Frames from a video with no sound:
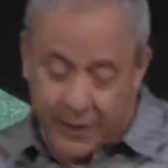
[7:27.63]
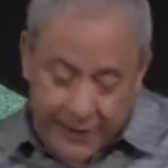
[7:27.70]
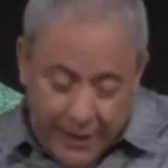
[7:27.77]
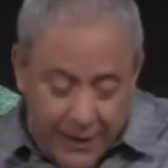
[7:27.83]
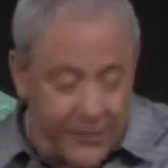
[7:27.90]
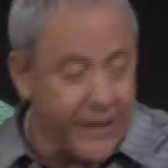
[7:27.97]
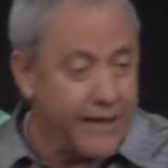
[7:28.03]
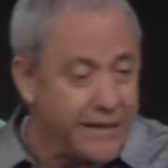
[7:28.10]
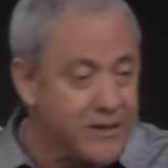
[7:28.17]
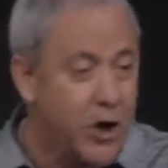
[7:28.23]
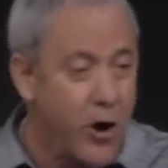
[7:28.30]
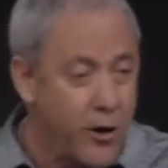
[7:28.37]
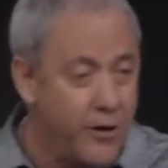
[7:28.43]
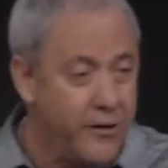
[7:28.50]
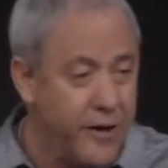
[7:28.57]
Like, I think it's
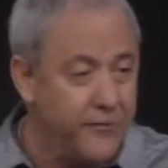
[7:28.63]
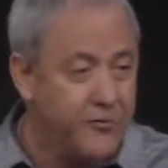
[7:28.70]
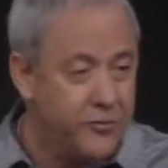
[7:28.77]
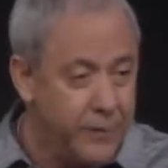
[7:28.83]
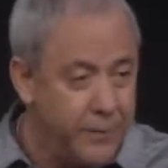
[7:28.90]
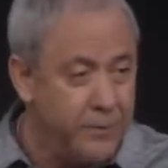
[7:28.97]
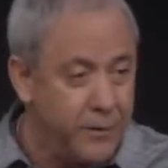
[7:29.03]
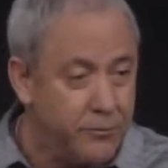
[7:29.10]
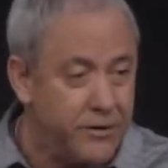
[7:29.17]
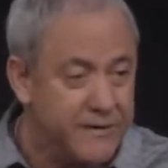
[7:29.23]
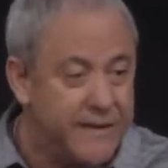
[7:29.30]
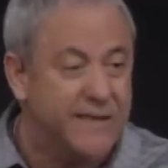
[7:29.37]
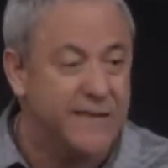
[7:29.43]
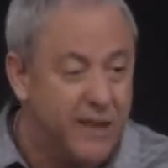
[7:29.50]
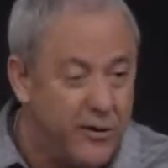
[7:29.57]
hard enough to remember
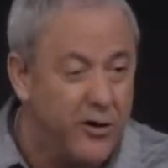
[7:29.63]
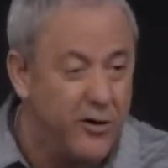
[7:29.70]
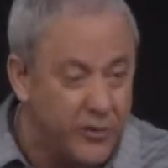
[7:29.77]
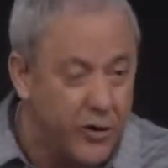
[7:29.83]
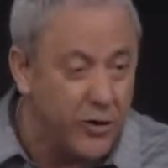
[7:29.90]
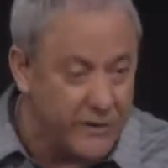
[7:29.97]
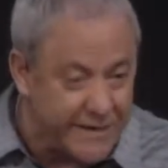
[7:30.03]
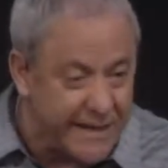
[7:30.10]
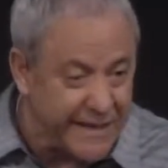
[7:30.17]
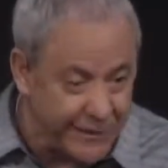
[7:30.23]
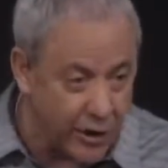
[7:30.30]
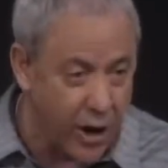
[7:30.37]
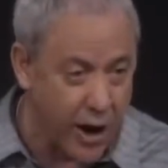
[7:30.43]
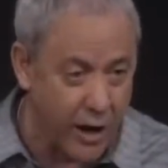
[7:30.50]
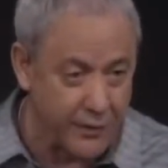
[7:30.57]

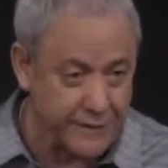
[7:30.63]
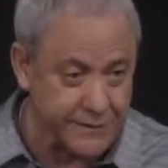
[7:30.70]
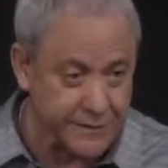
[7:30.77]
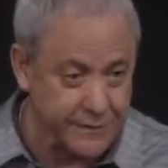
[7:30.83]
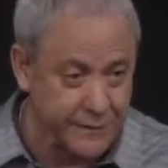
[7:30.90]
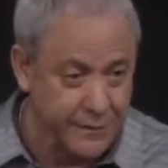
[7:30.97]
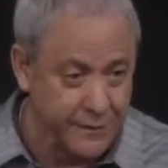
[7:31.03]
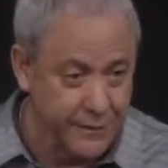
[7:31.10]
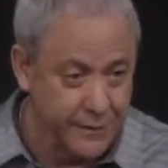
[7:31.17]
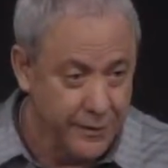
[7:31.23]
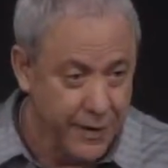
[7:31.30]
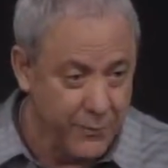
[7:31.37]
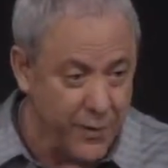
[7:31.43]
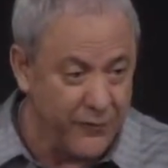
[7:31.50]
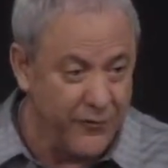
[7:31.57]
613 laws,
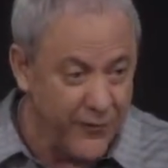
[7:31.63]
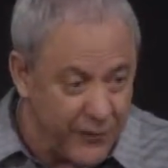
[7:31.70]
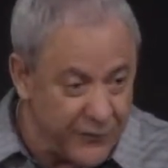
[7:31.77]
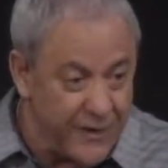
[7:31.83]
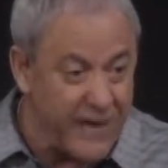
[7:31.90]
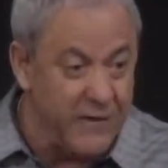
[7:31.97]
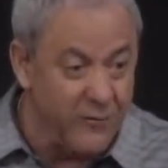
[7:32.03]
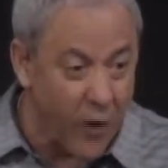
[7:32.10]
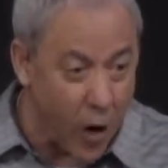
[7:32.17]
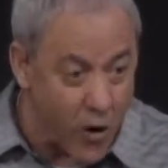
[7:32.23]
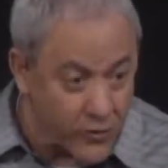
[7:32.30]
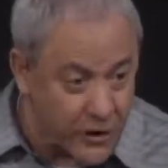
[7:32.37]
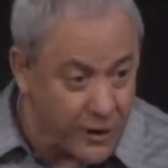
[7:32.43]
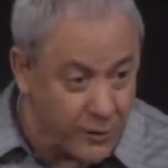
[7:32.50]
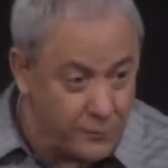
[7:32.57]
but 50
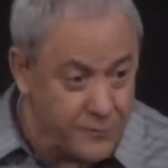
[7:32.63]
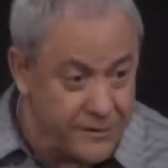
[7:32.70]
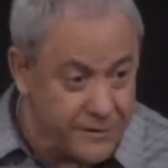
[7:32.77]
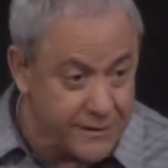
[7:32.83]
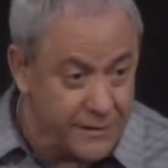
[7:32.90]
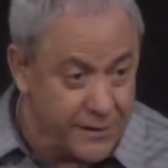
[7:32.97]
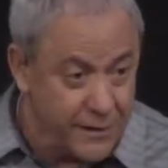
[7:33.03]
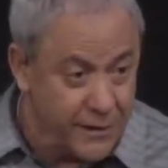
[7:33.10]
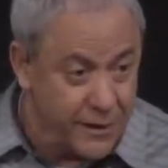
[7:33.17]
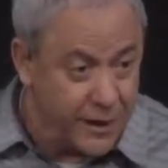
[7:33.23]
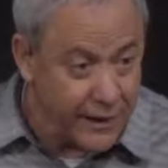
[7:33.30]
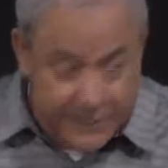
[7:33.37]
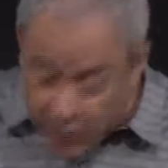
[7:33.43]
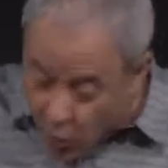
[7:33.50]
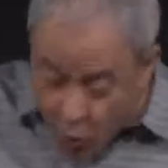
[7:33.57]
volumes?
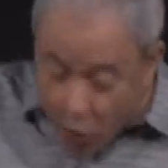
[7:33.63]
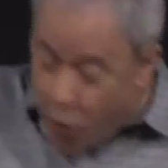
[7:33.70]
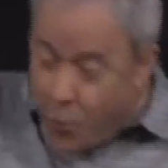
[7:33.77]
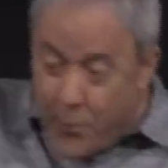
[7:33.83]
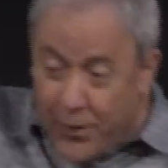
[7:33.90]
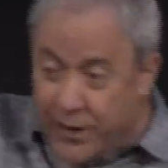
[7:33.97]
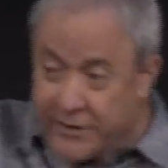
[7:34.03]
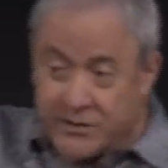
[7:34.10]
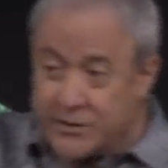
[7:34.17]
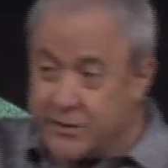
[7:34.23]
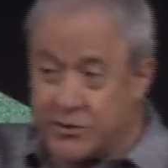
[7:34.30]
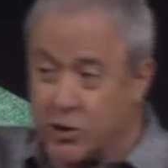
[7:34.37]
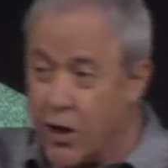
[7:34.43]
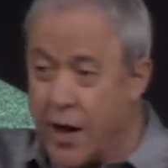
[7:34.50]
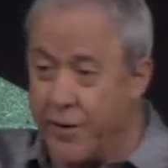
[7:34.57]
That's a whole bunch
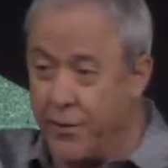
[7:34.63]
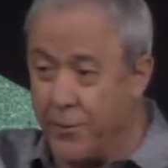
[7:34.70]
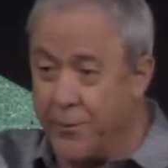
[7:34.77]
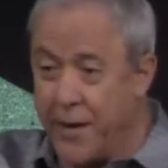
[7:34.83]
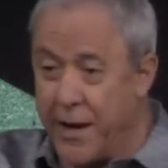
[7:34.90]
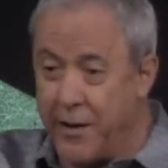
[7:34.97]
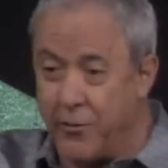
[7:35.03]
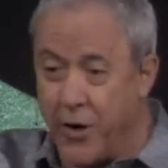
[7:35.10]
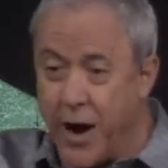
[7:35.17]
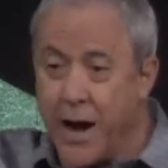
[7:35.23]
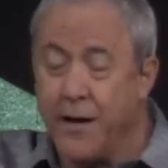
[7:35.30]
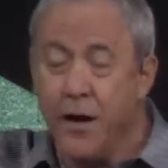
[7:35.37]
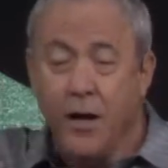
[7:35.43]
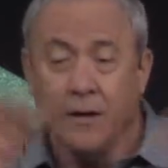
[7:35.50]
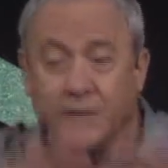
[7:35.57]
to try and obey,
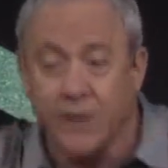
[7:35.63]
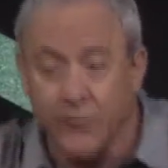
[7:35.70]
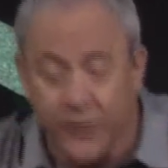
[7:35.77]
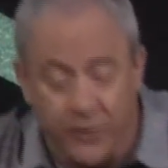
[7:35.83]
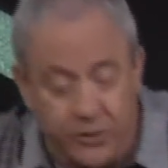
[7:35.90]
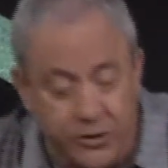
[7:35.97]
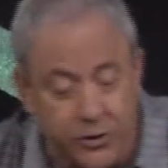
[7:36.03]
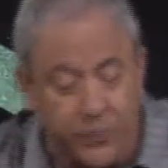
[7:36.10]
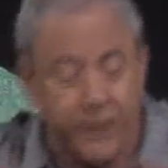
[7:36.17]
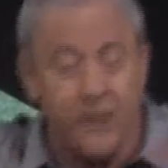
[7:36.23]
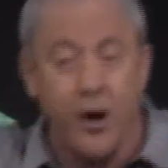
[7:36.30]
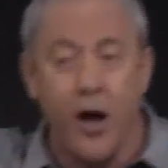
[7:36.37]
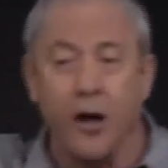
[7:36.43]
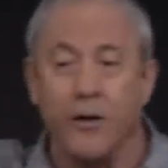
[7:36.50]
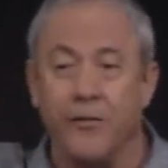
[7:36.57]
right? So they're
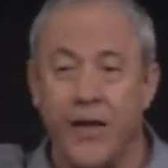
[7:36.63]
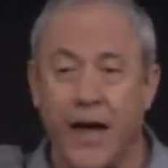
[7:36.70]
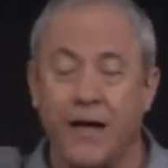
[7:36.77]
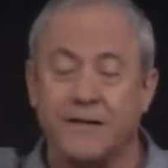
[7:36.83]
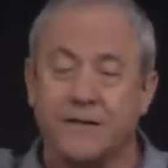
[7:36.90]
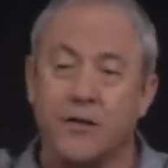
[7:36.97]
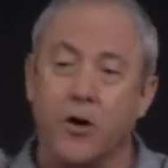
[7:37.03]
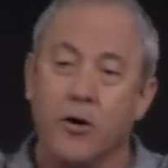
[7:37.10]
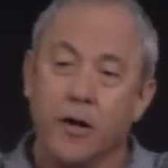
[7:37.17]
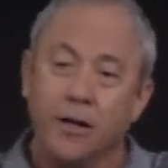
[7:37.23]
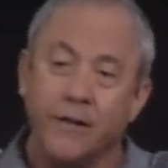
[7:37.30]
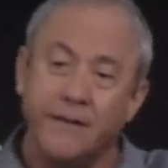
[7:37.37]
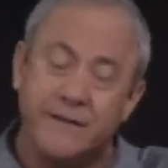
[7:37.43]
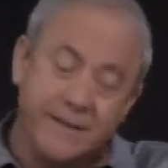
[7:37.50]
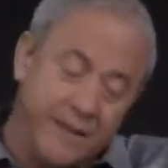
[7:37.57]
doing all of that. So
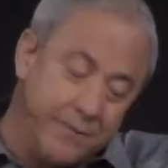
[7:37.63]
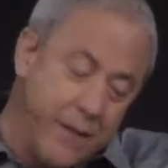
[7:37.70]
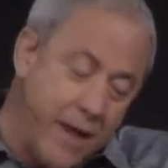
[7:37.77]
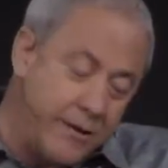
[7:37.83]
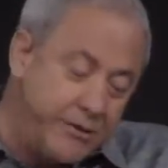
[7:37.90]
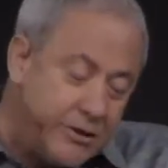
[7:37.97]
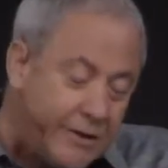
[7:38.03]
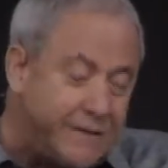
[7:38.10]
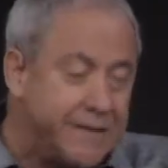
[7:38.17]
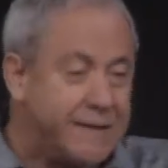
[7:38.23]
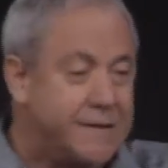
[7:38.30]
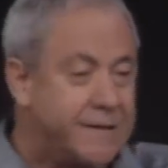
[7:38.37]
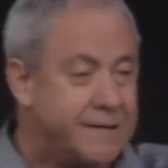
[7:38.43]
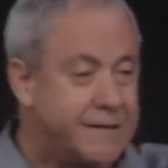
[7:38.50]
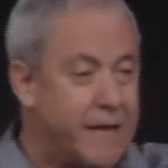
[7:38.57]
listen, man,
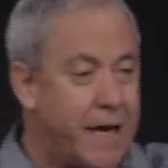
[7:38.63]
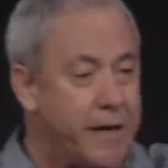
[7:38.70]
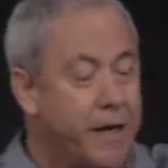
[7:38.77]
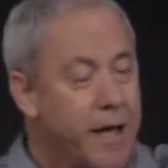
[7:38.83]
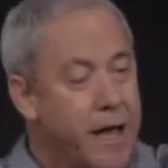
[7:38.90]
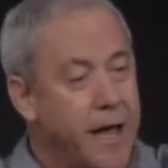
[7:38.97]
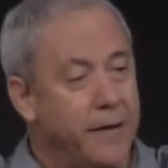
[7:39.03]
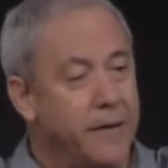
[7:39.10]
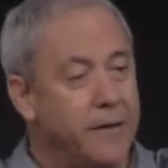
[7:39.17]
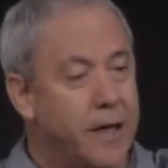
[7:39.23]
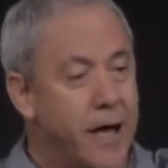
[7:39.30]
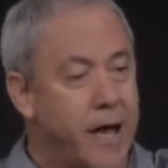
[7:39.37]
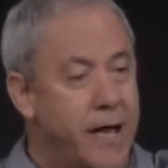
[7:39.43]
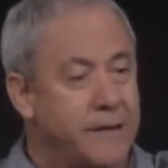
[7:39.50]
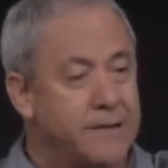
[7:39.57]
Jesus is saying, hey, you
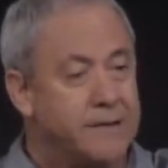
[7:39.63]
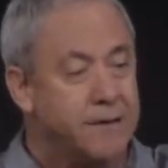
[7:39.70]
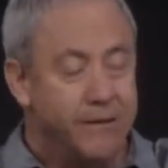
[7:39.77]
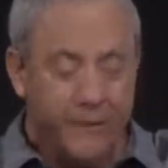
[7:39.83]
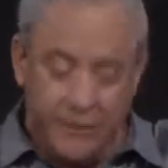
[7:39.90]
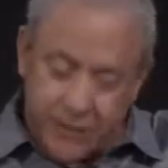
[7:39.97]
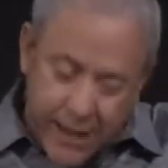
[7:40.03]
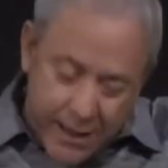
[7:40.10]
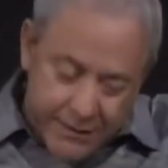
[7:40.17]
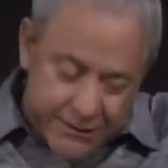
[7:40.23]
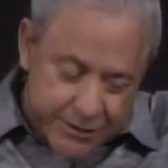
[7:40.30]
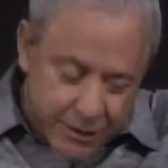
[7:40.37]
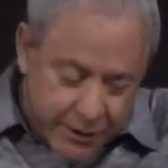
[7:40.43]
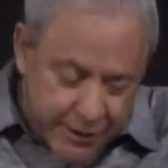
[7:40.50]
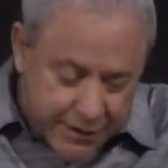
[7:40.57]
guys, you
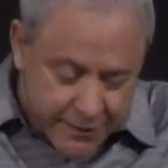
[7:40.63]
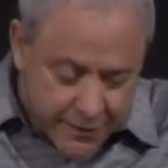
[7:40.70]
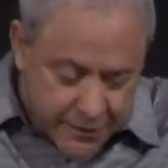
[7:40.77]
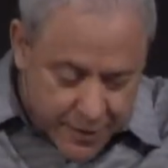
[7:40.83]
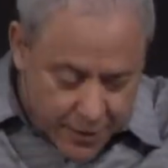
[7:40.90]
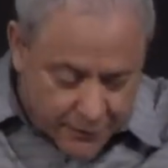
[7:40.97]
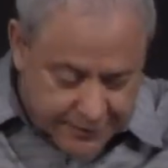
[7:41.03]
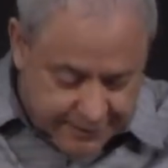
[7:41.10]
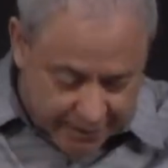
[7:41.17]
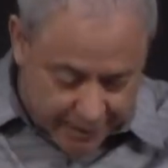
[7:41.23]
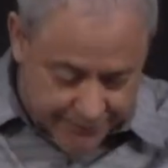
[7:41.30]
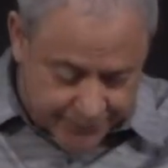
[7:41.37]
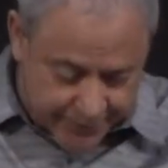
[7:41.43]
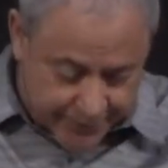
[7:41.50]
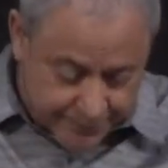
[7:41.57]
guys, you need to know
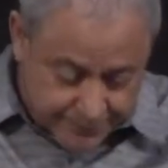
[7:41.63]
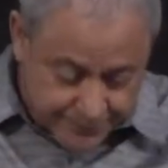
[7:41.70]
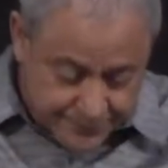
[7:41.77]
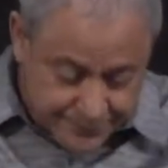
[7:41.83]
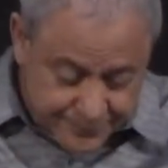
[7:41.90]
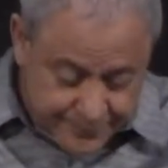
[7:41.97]
something.